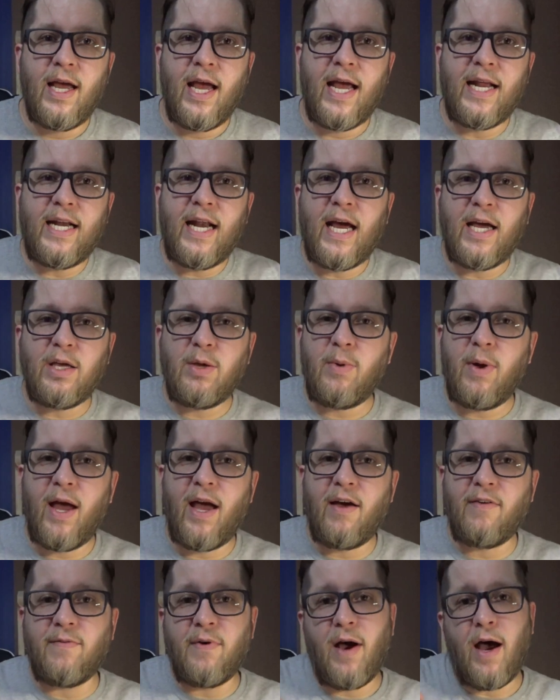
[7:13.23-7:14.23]
And now you
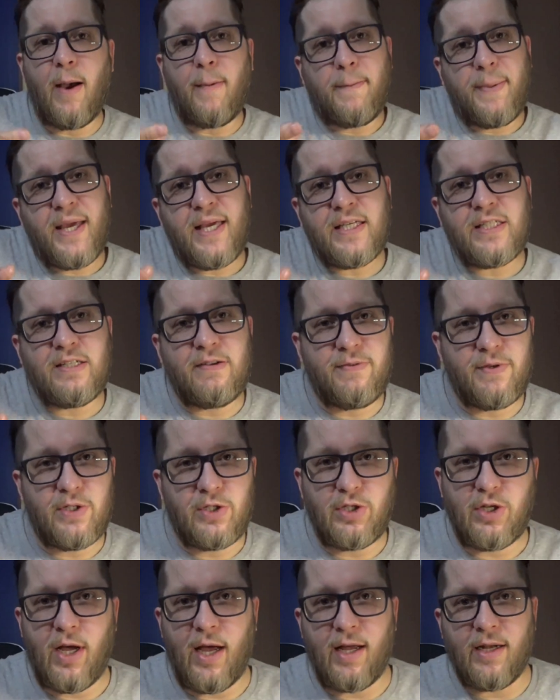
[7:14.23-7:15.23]
have a piece of a
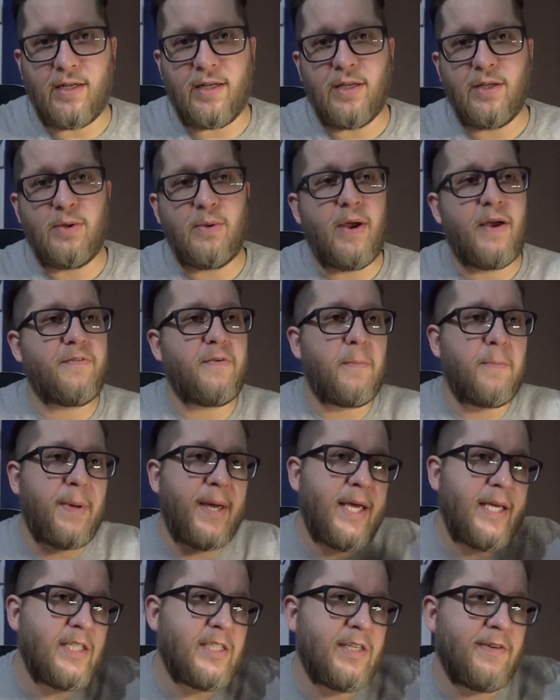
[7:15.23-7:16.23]
jet. You have a
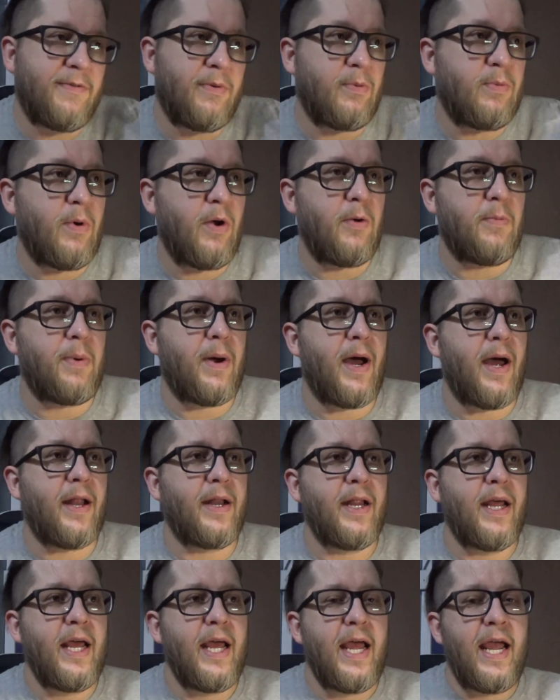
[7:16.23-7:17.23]
piece of a
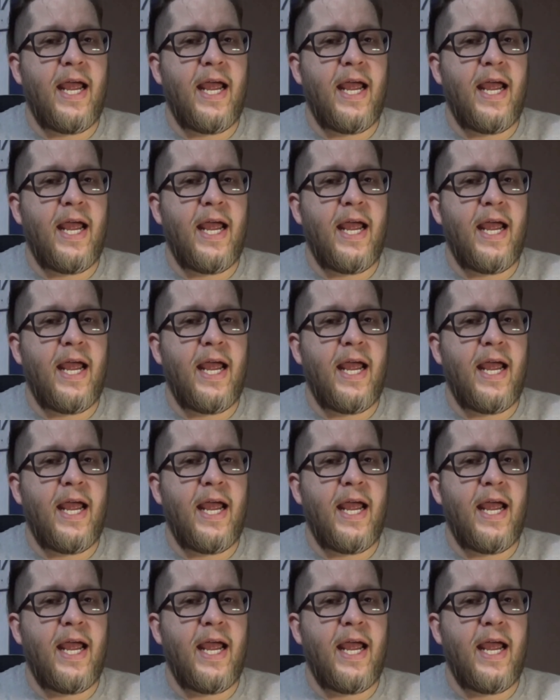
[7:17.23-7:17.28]
robot.